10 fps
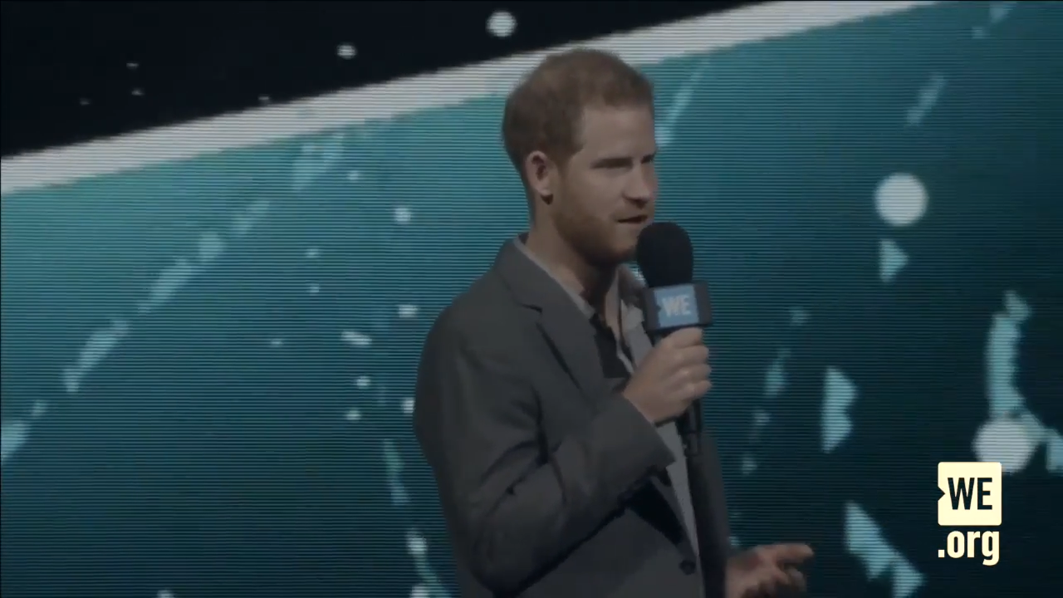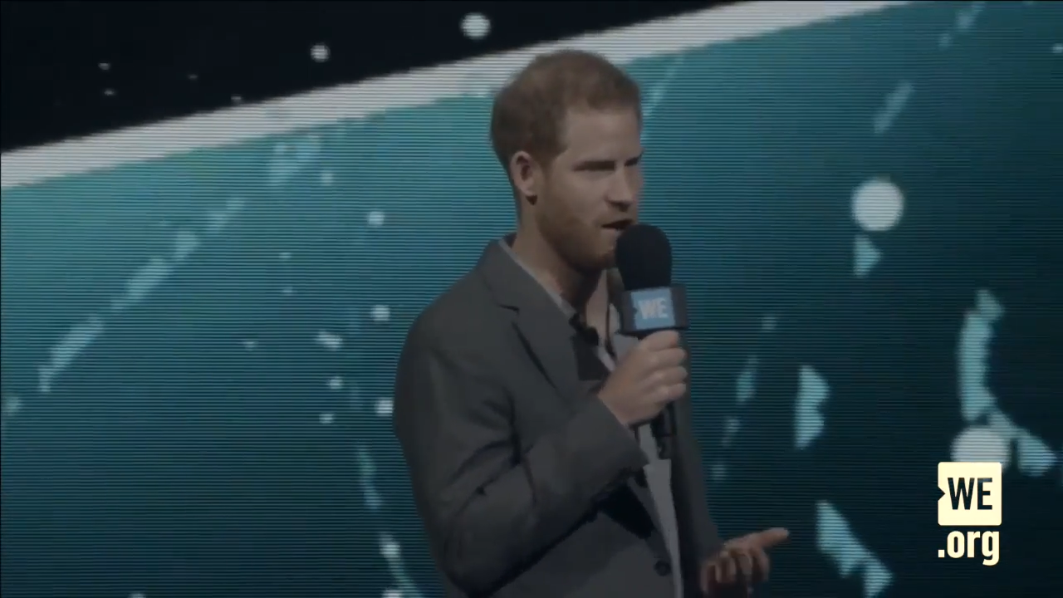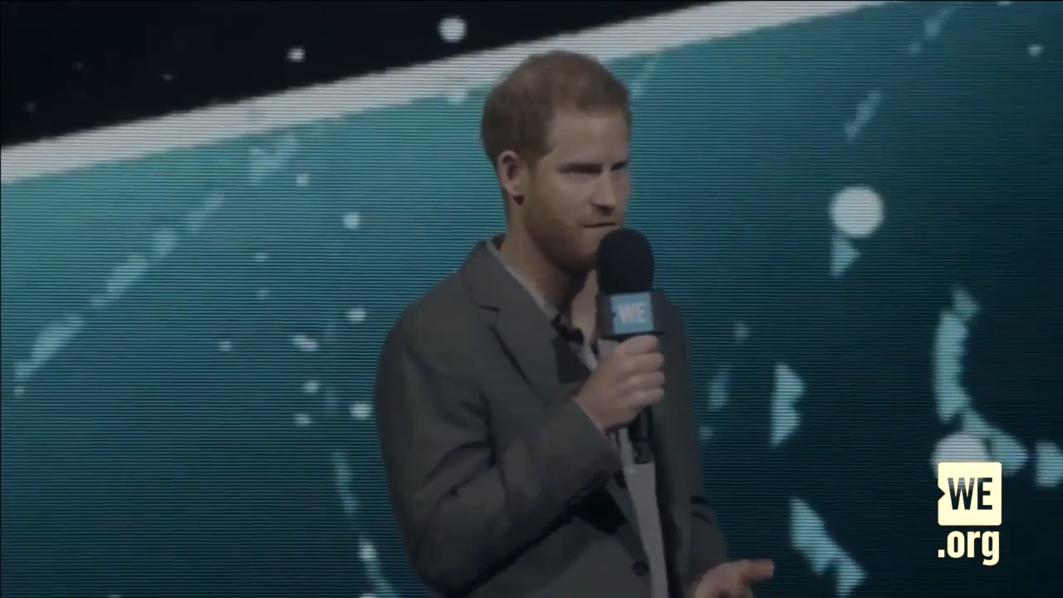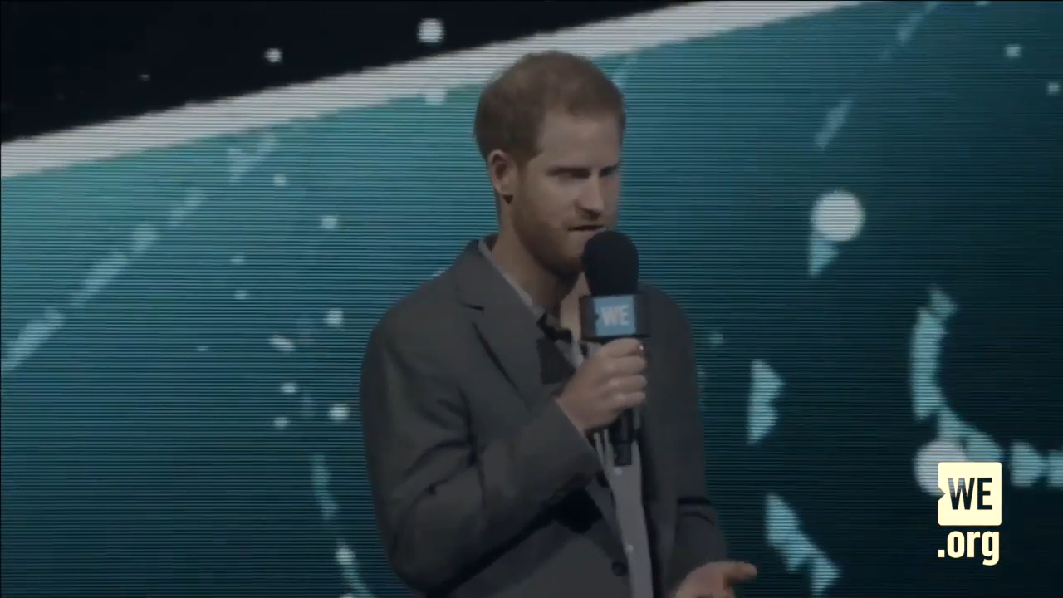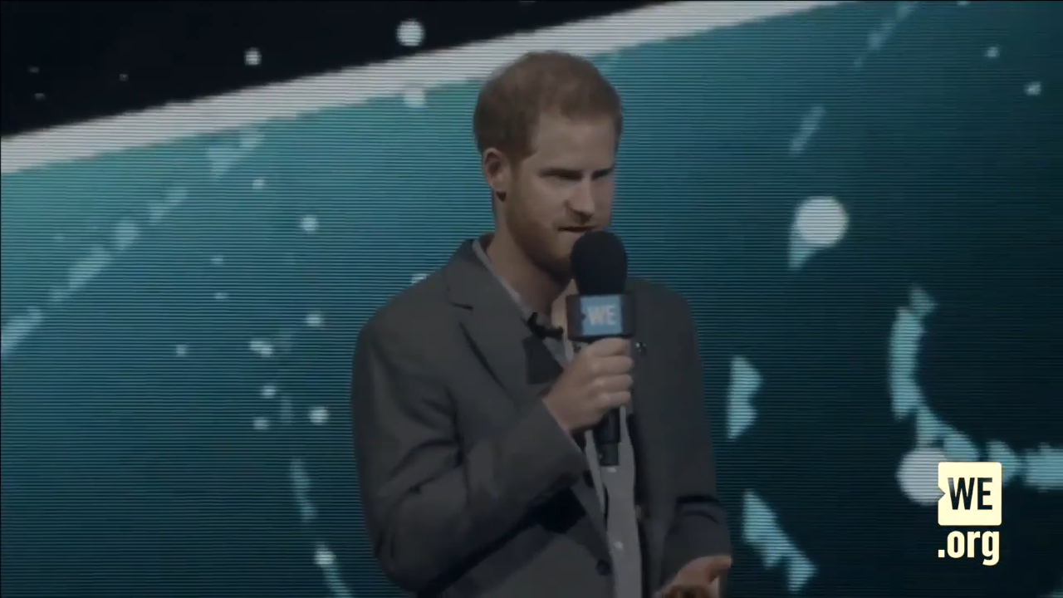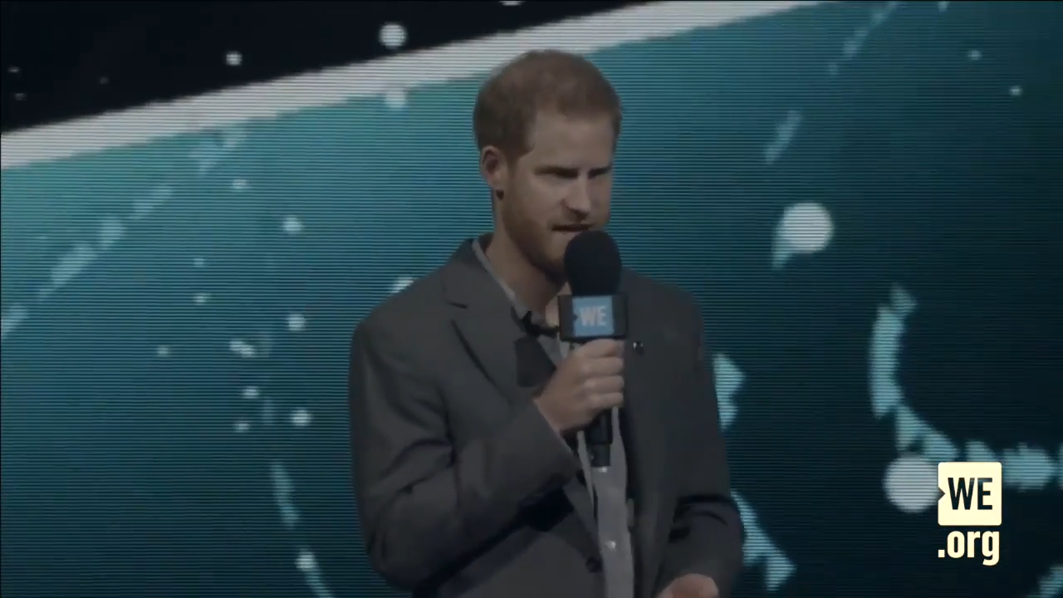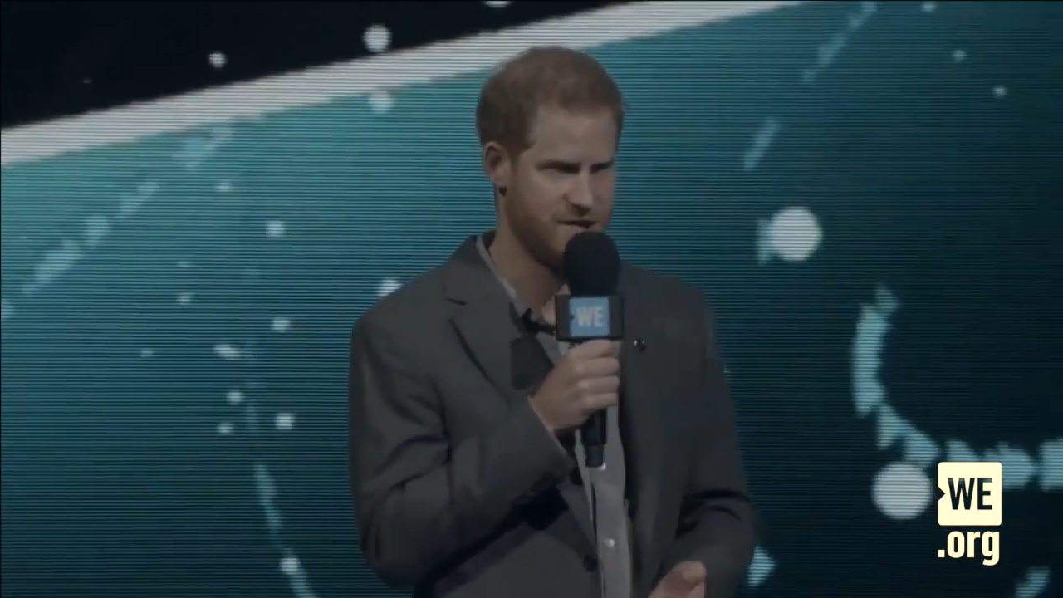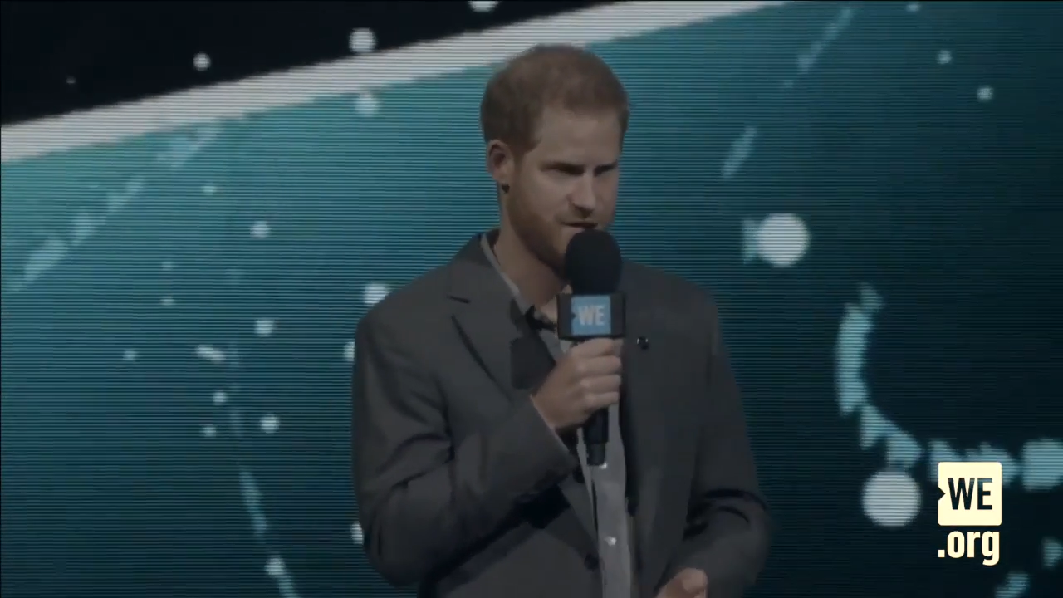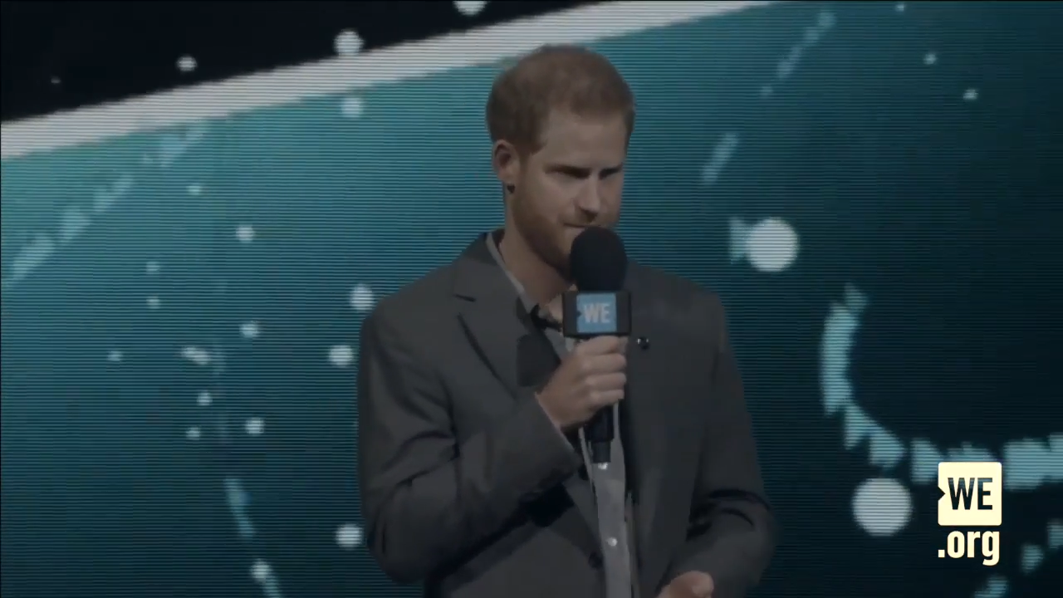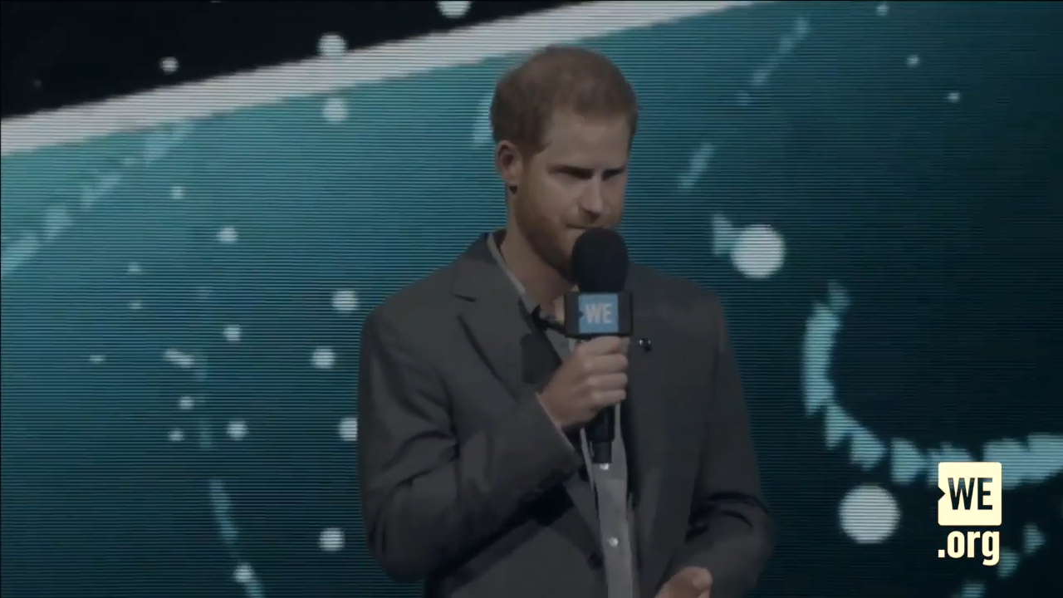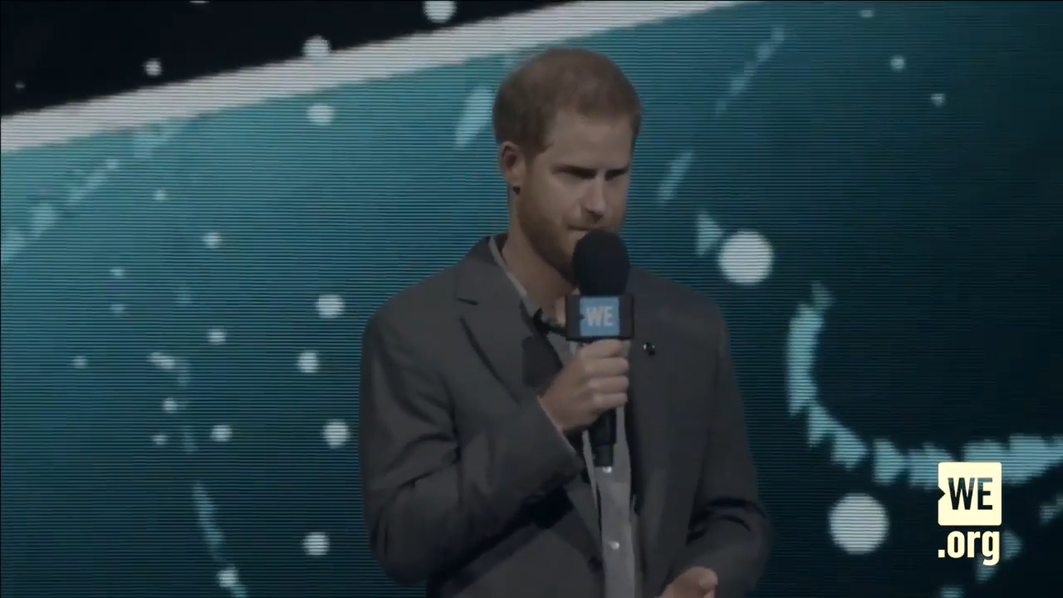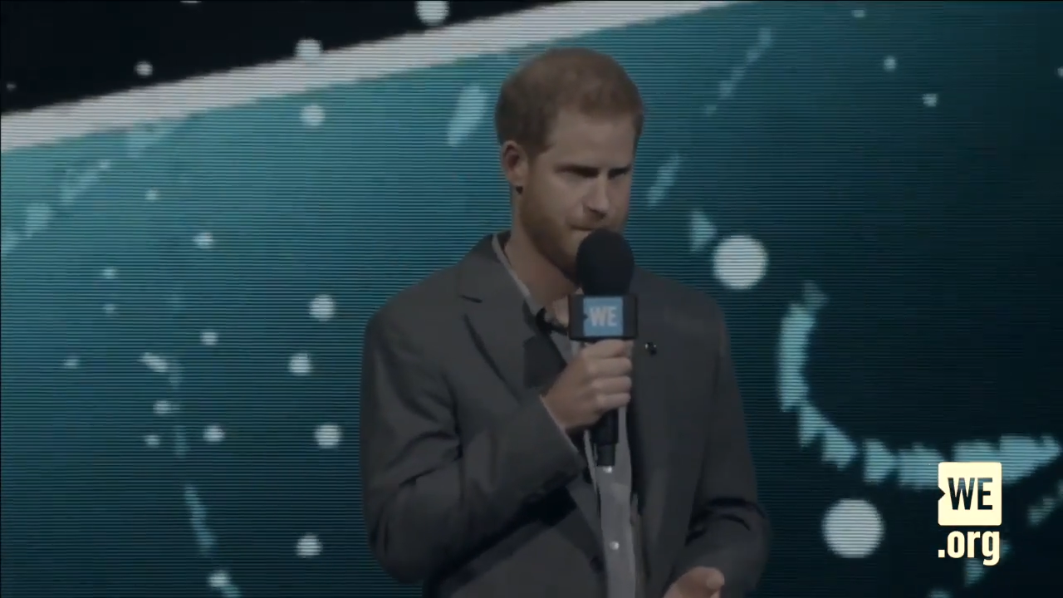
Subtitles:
the conversation.